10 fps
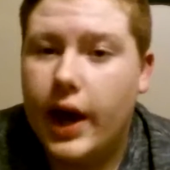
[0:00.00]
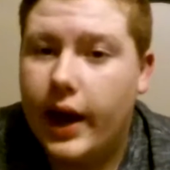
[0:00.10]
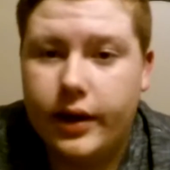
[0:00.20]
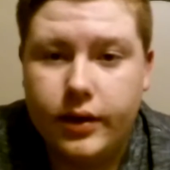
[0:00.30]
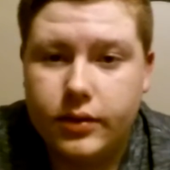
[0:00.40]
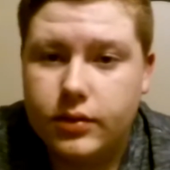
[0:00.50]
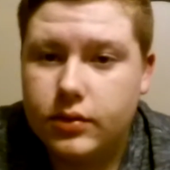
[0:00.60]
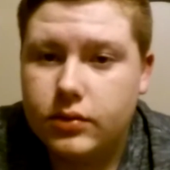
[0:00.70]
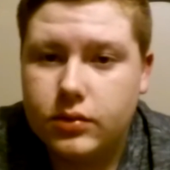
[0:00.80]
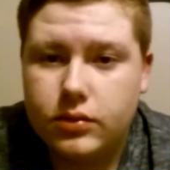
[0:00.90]
And
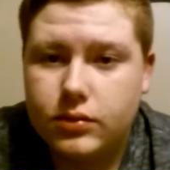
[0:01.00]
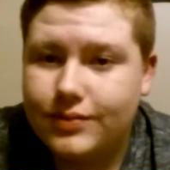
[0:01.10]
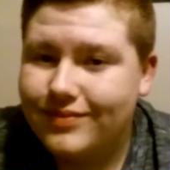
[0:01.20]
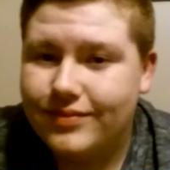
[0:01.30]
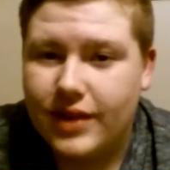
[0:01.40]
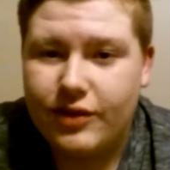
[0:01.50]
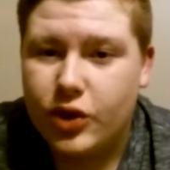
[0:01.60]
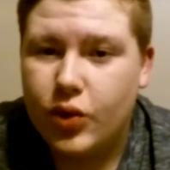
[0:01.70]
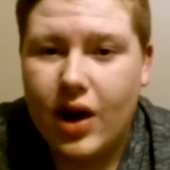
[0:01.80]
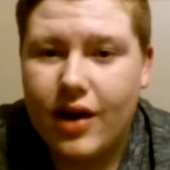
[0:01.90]

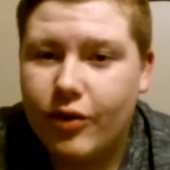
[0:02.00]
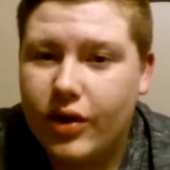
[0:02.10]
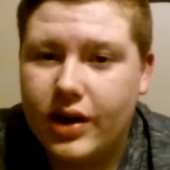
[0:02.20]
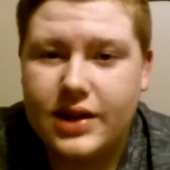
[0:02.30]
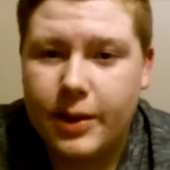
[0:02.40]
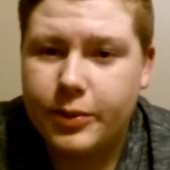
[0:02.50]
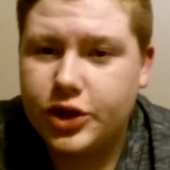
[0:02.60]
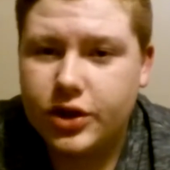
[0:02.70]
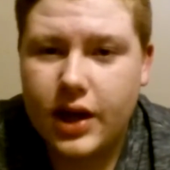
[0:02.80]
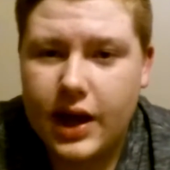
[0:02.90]
if you don't have a
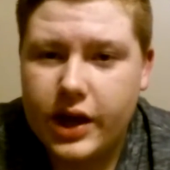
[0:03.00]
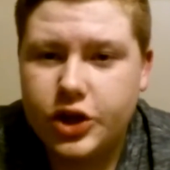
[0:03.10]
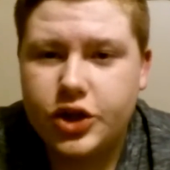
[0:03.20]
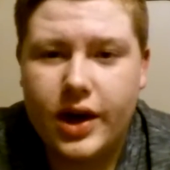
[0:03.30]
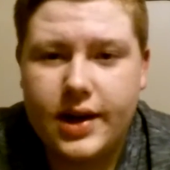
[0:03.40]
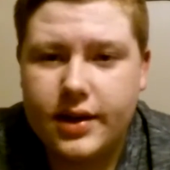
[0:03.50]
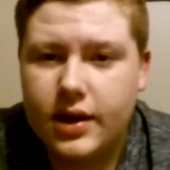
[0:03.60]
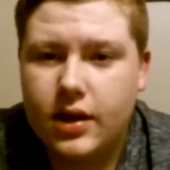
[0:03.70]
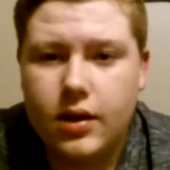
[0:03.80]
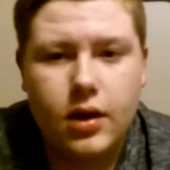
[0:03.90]
temperature gauge or
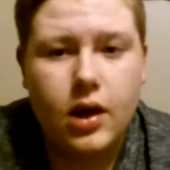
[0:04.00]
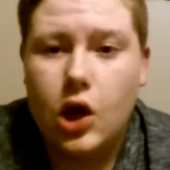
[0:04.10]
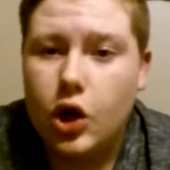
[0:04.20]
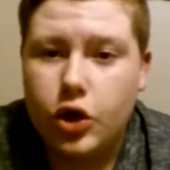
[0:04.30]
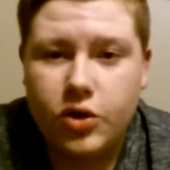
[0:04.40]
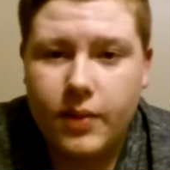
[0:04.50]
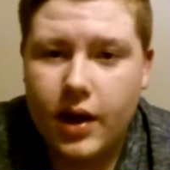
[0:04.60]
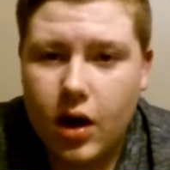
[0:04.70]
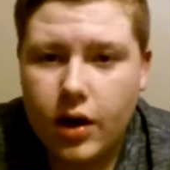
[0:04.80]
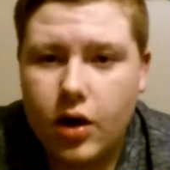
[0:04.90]
anything, you
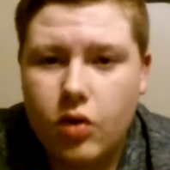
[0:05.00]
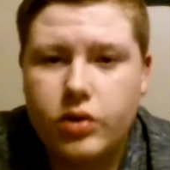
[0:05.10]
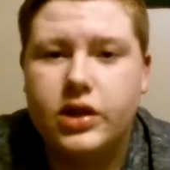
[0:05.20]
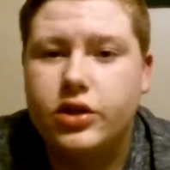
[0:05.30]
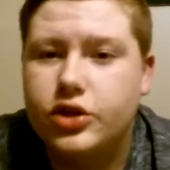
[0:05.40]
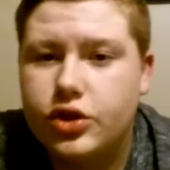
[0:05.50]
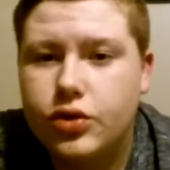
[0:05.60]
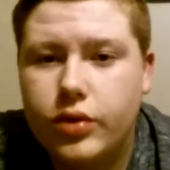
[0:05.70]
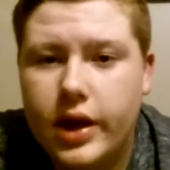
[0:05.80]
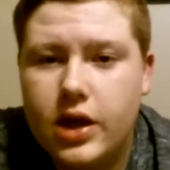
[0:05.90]
may not know until it's
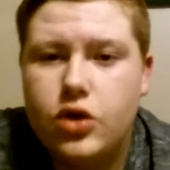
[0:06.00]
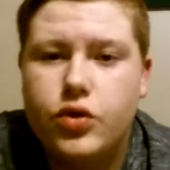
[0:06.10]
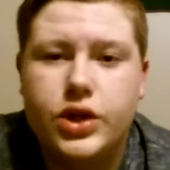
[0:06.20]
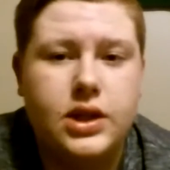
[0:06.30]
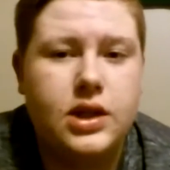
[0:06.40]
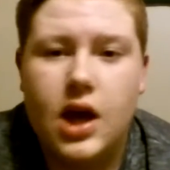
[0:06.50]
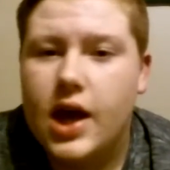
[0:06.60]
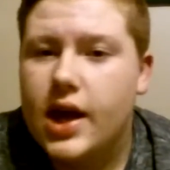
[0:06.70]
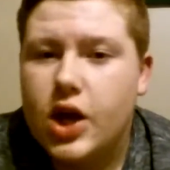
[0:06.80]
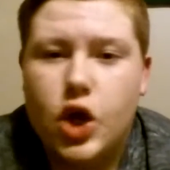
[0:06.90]
too late. You can
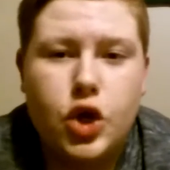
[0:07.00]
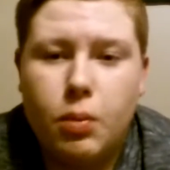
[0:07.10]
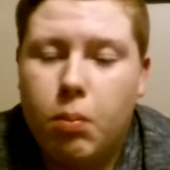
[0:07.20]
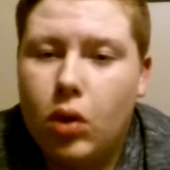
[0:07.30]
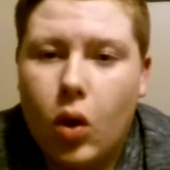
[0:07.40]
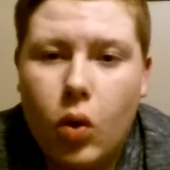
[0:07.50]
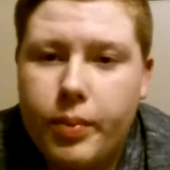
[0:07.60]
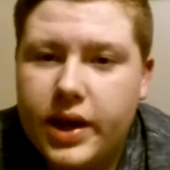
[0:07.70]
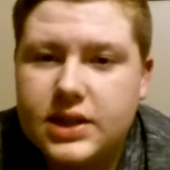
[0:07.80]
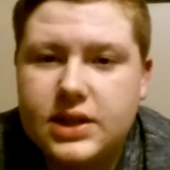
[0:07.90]

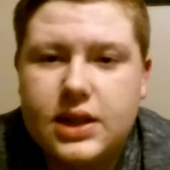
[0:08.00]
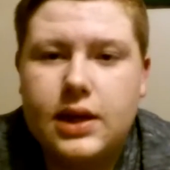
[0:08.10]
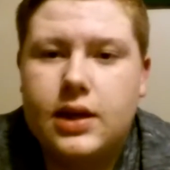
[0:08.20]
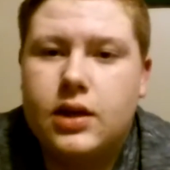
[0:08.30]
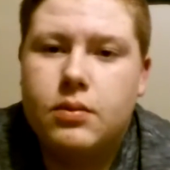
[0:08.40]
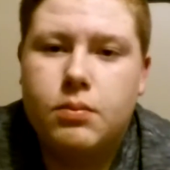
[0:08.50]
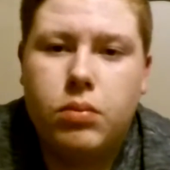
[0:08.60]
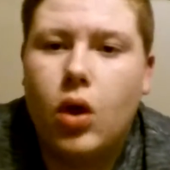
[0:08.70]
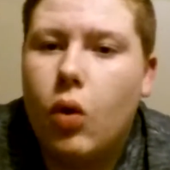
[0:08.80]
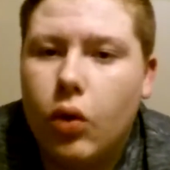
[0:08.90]
blow a
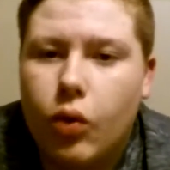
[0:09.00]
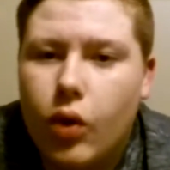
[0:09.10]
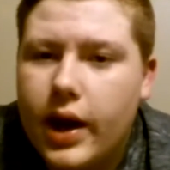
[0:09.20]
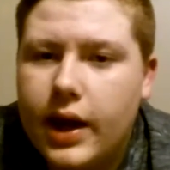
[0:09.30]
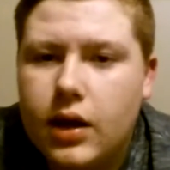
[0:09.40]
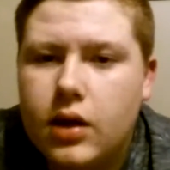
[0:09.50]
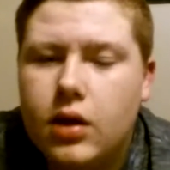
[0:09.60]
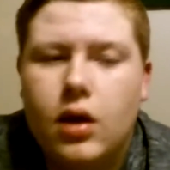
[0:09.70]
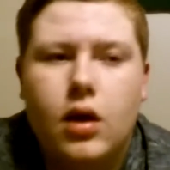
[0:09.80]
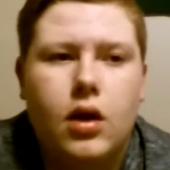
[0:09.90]
piston, blow a
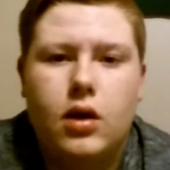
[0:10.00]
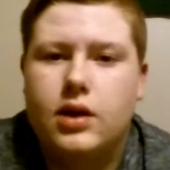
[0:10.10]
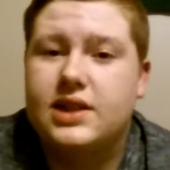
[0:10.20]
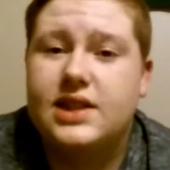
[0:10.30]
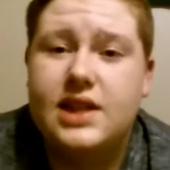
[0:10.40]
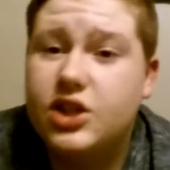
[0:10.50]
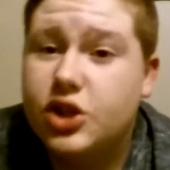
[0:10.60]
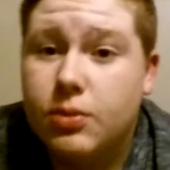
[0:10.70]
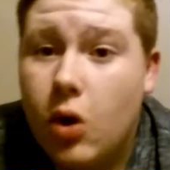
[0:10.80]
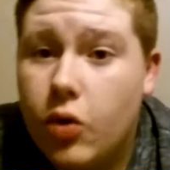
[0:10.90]
ring,
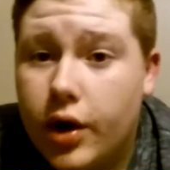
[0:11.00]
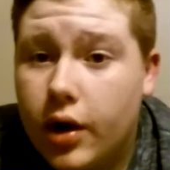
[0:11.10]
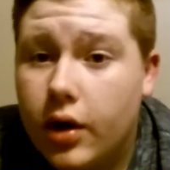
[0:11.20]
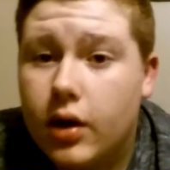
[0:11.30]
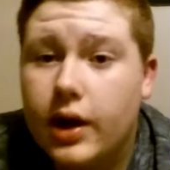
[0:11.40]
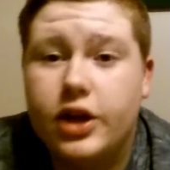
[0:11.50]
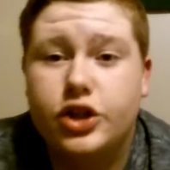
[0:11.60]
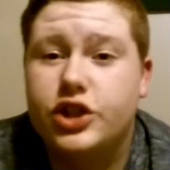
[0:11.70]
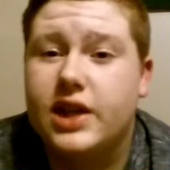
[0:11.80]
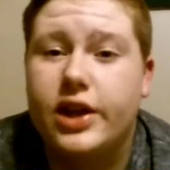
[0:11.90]
seize your motor.
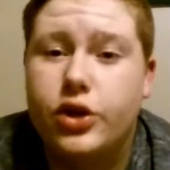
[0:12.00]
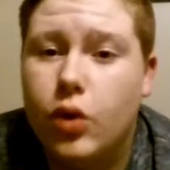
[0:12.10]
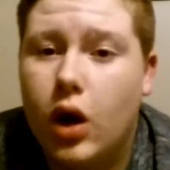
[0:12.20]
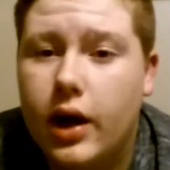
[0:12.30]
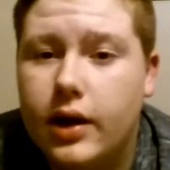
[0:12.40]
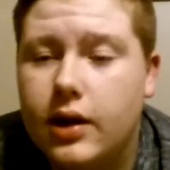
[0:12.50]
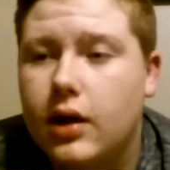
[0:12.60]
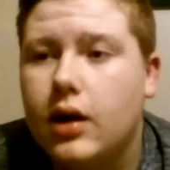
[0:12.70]
It could just get too hot.